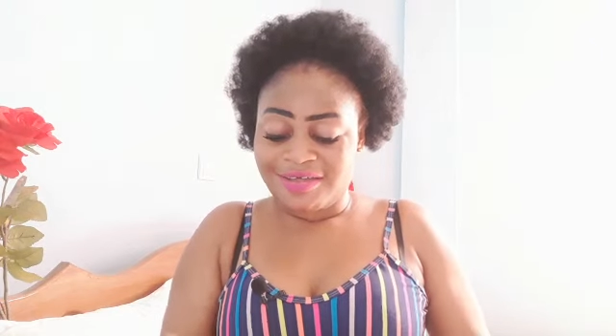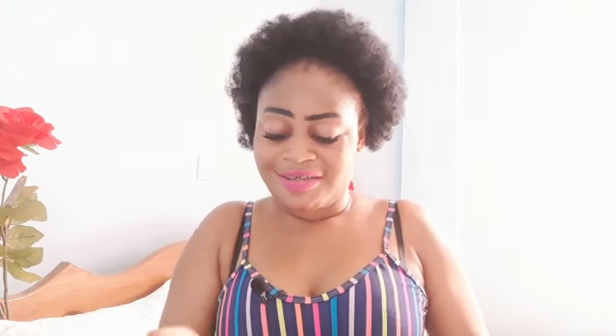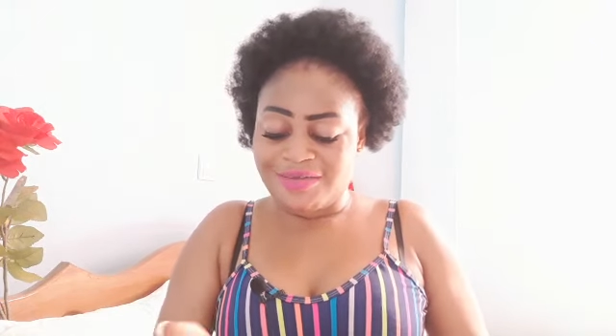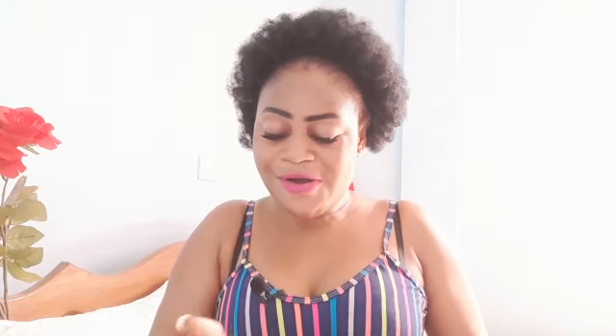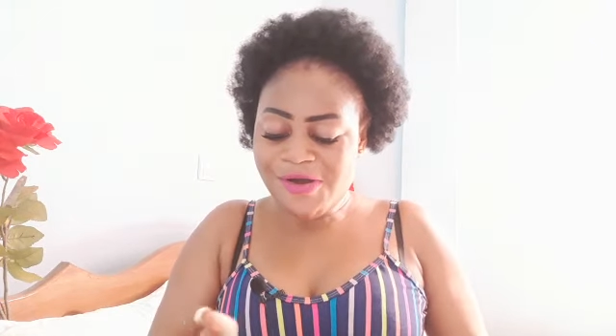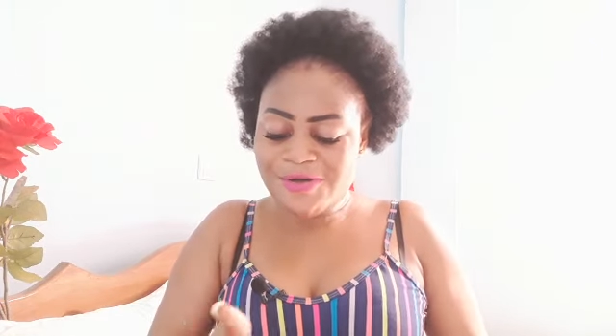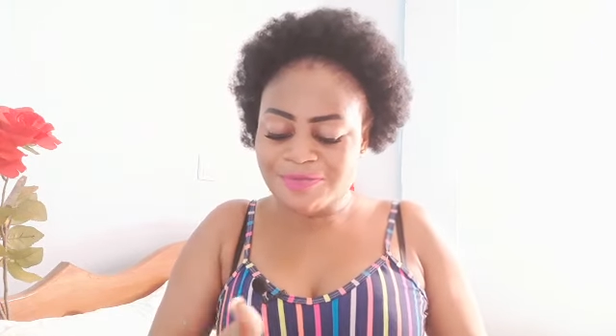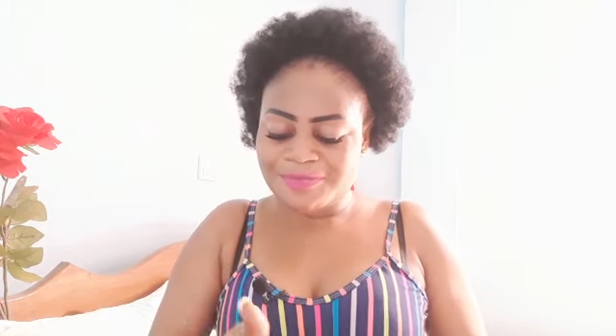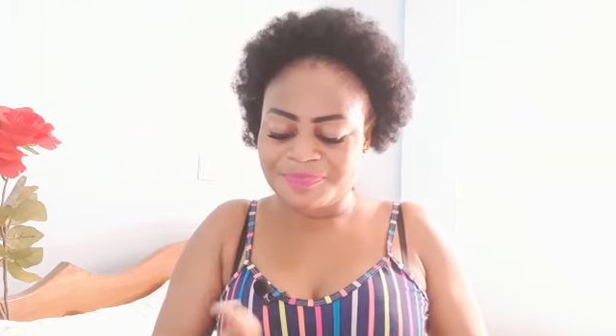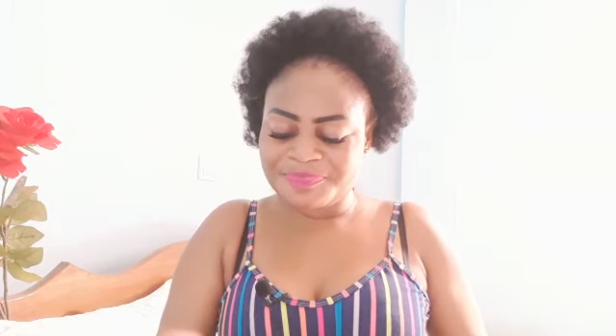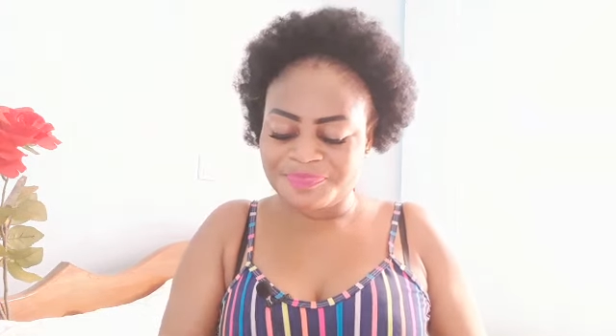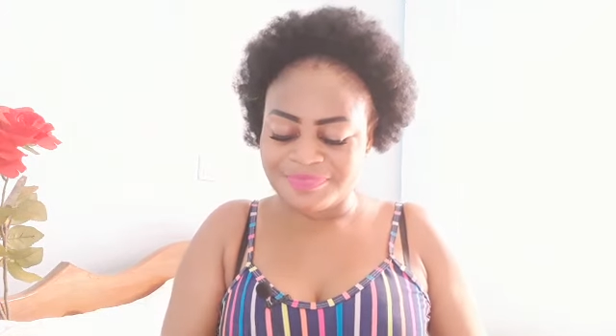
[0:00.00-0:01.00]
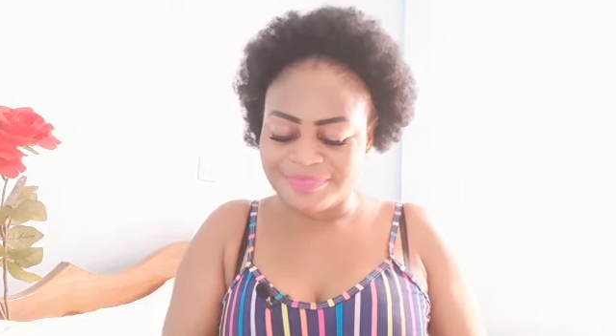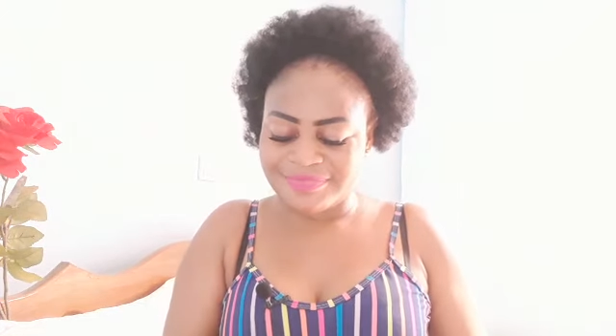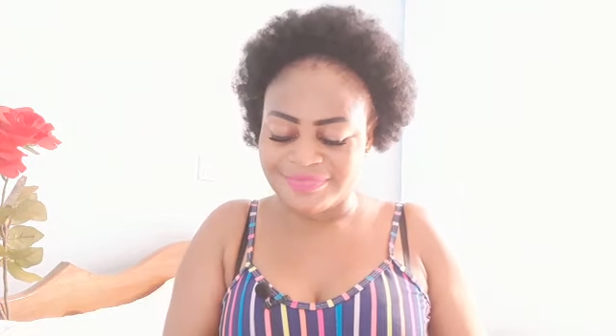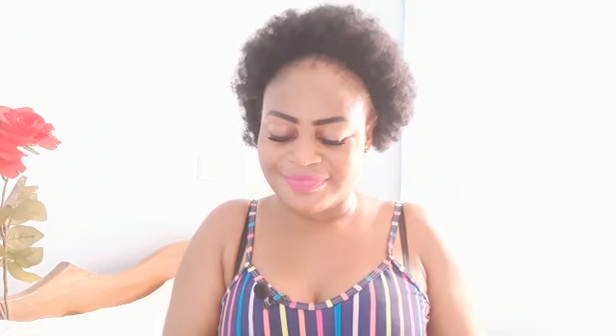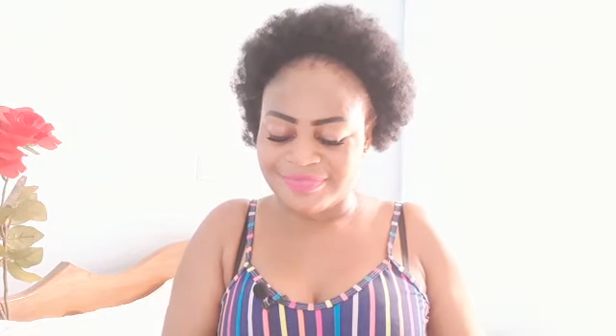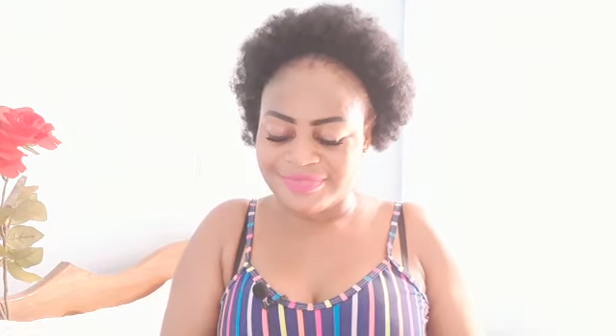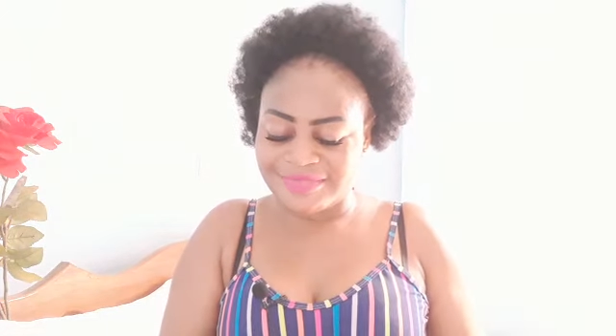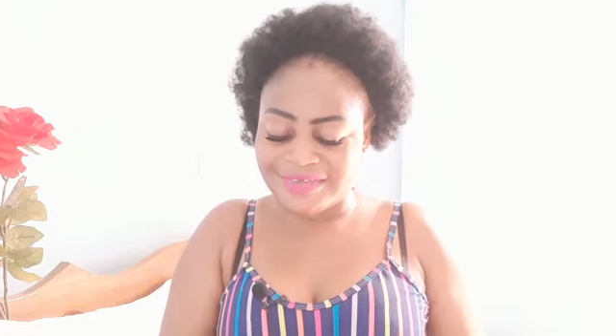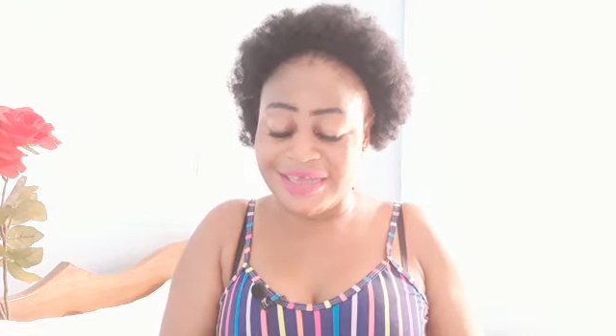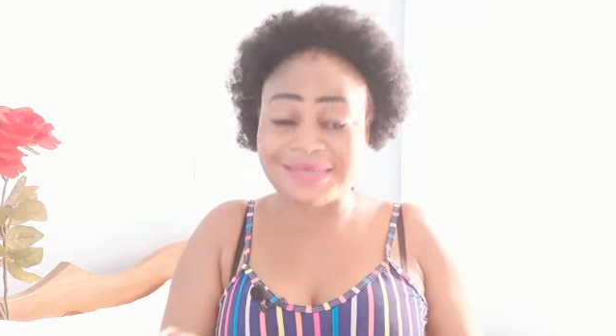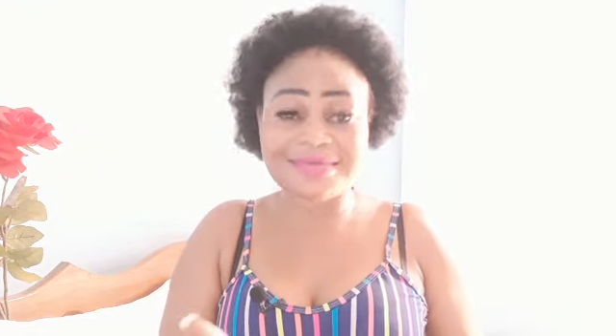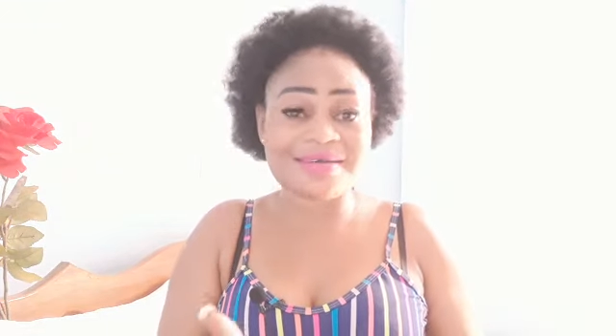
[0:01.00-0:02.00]
So
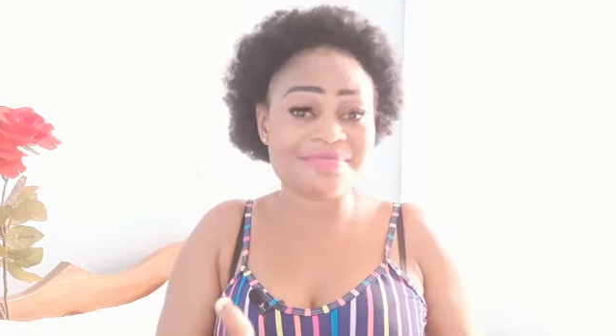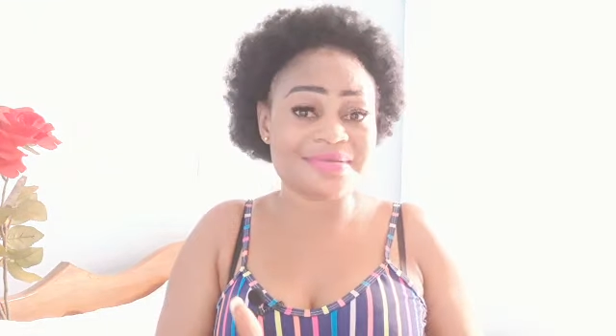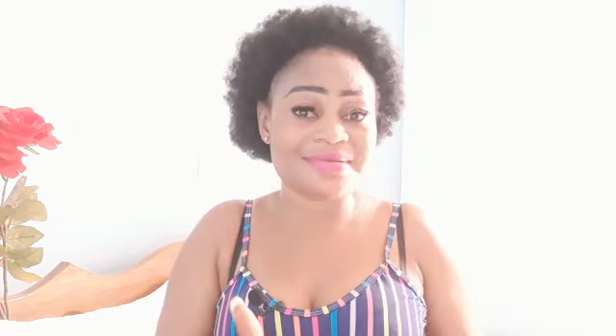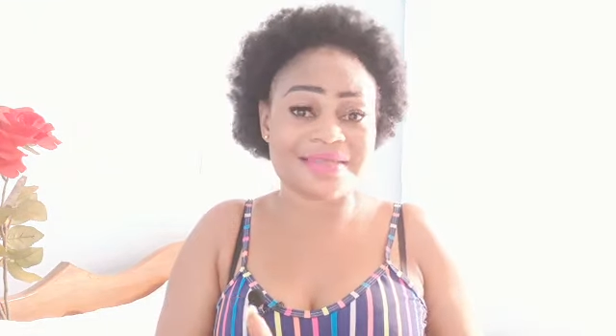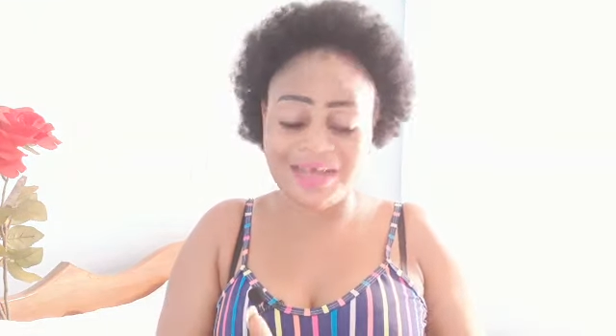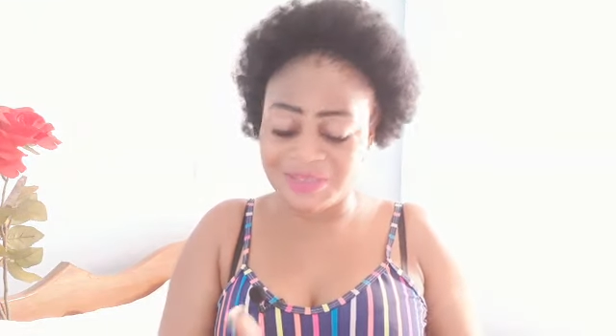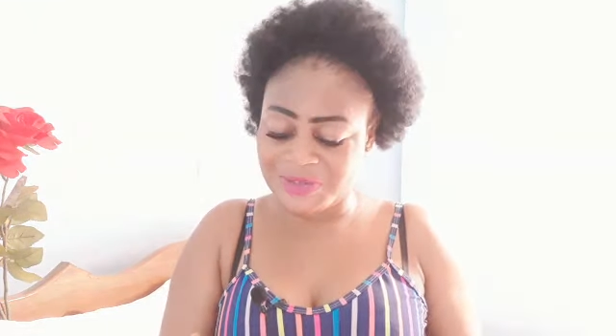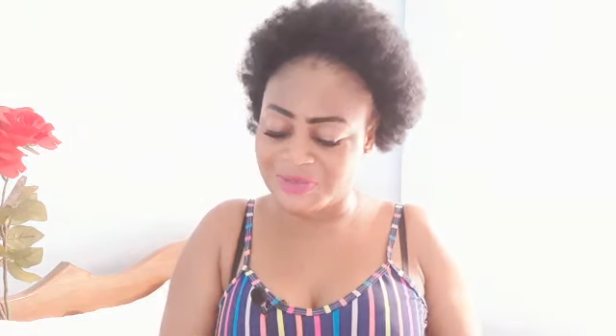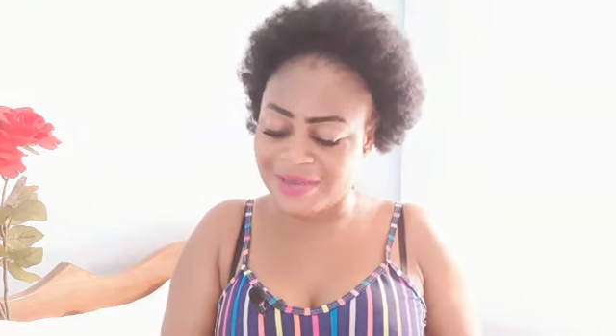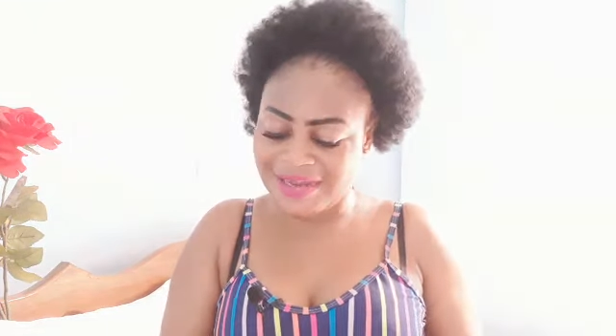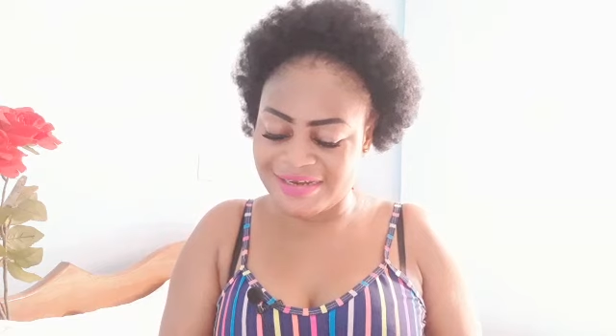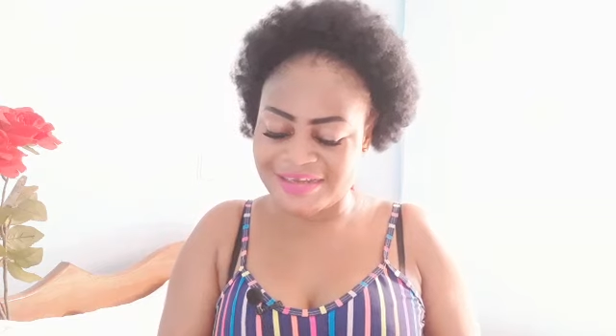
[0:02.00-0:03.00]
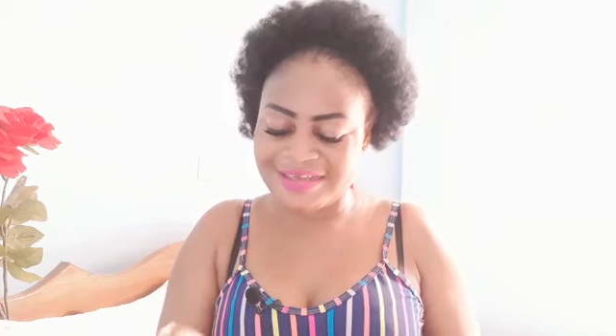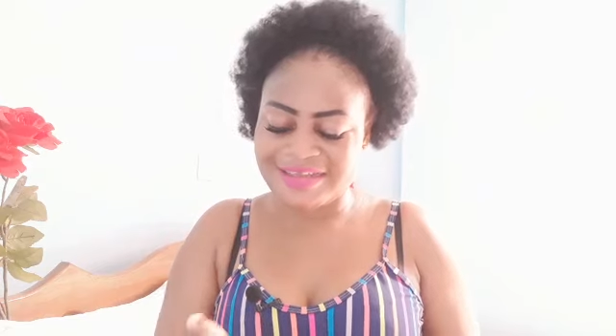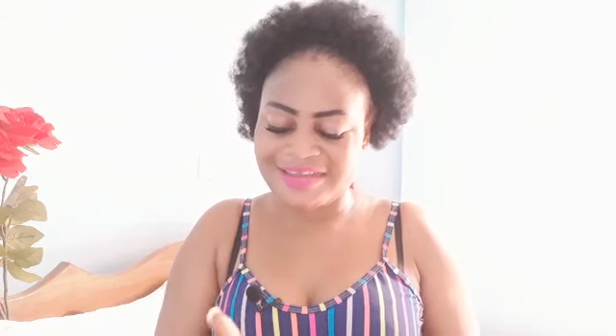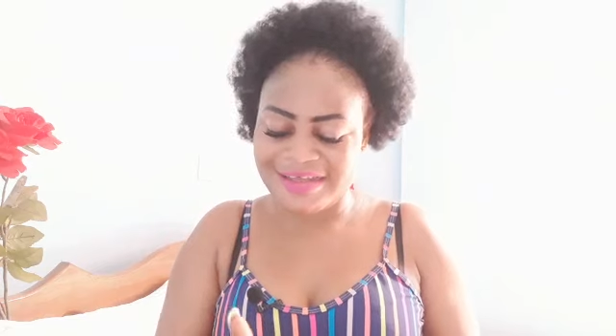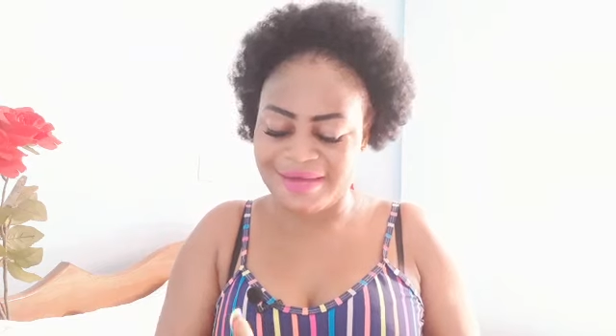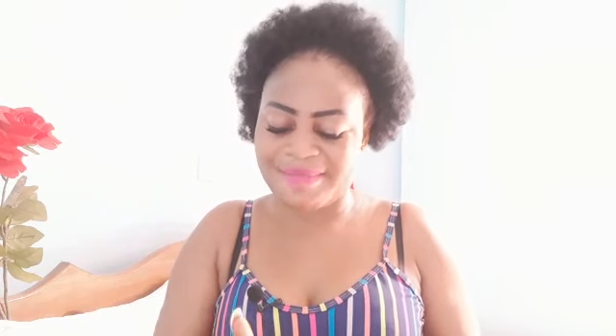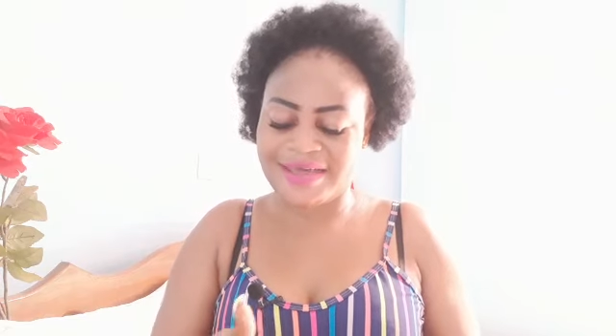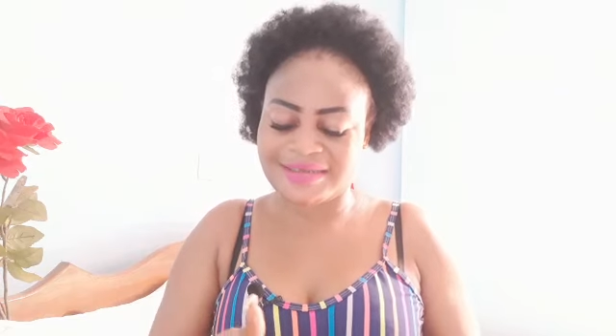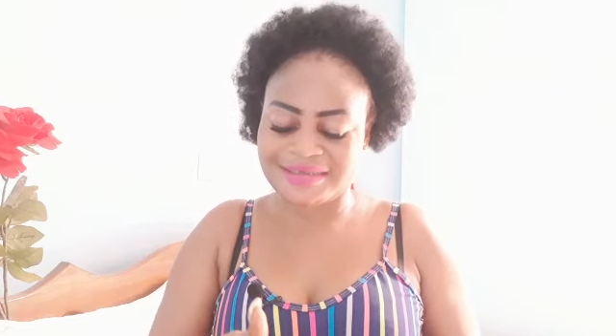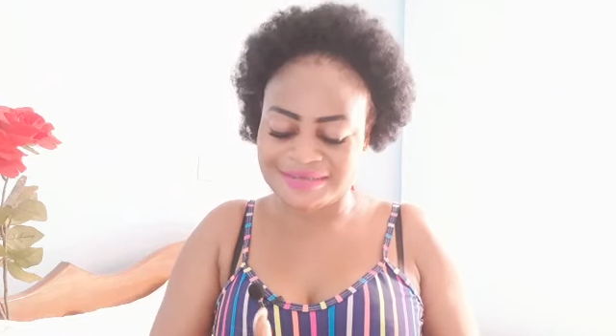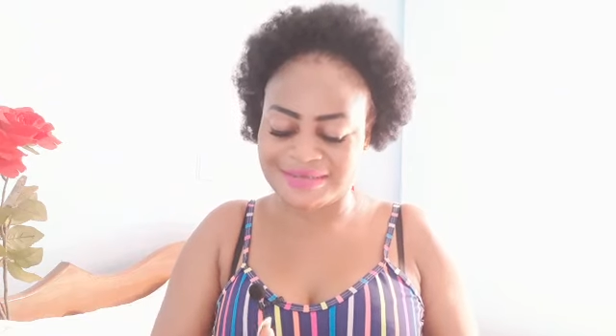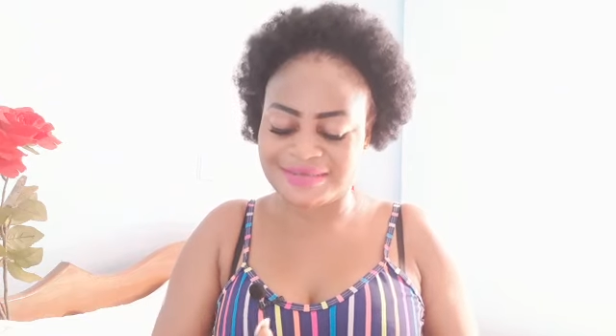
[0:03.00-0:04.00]
this cream is actually the
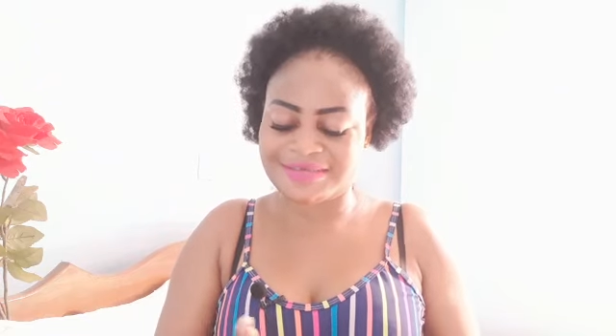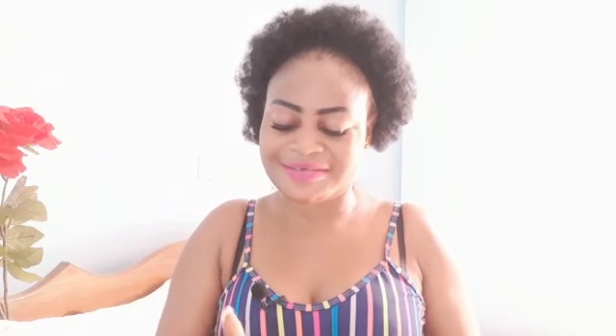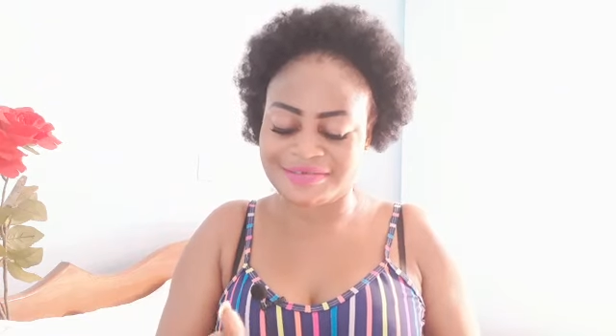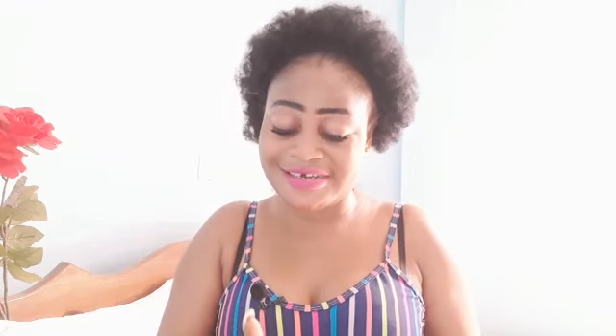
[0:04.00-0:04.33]
best.